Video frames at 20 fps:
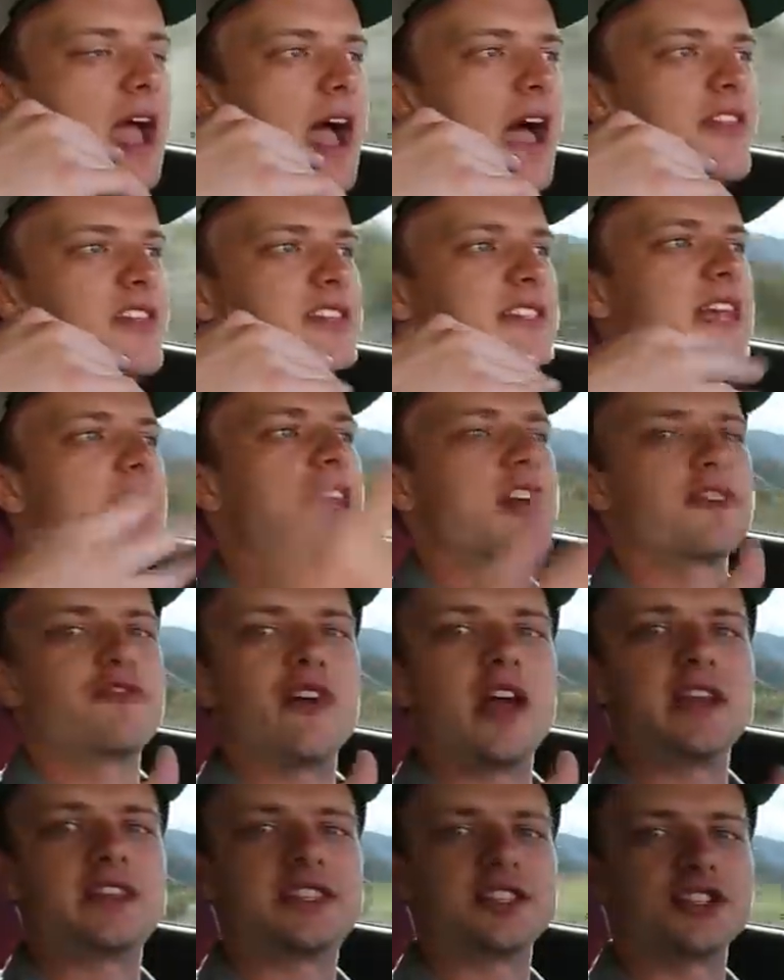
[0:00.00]
and the
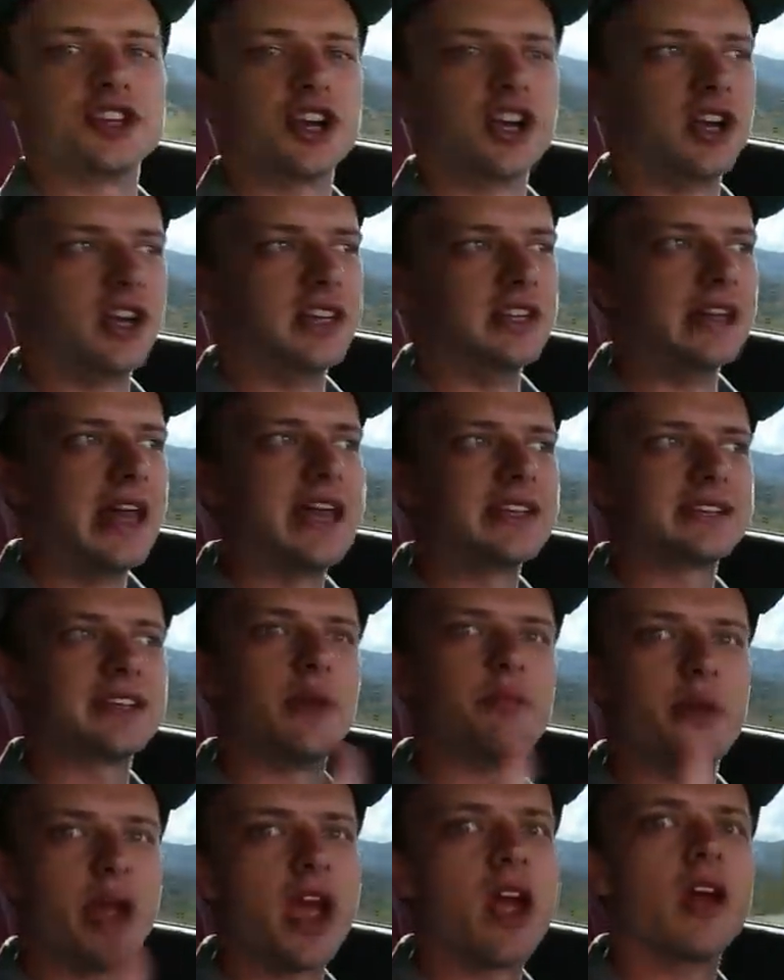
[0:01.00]
sacrifices are less
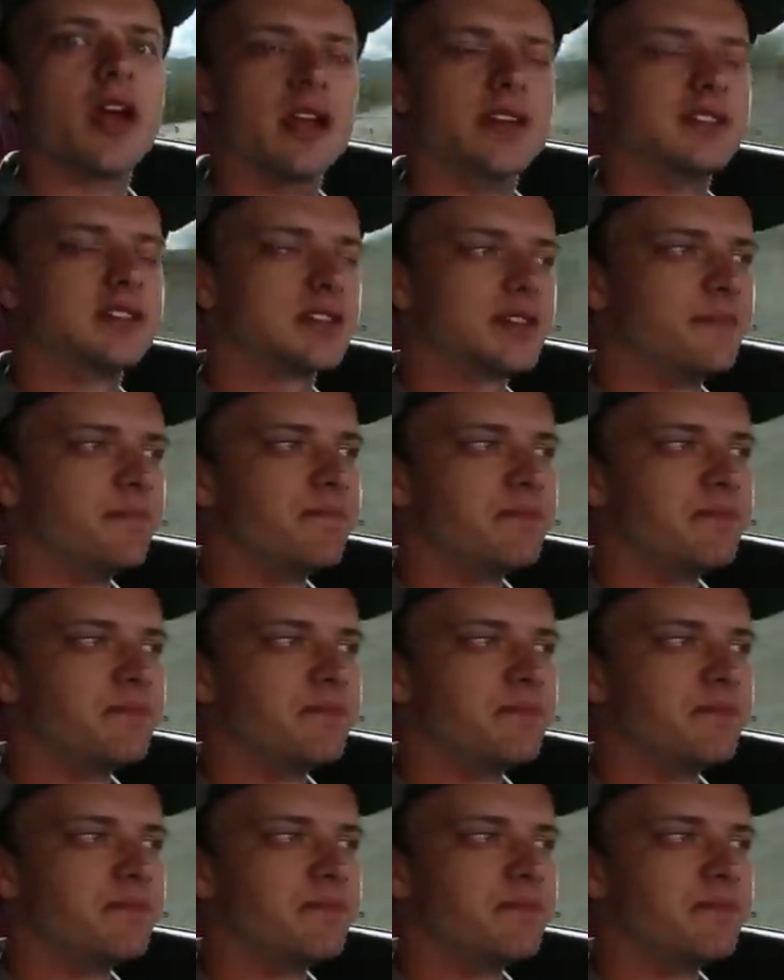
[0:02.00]
apparent,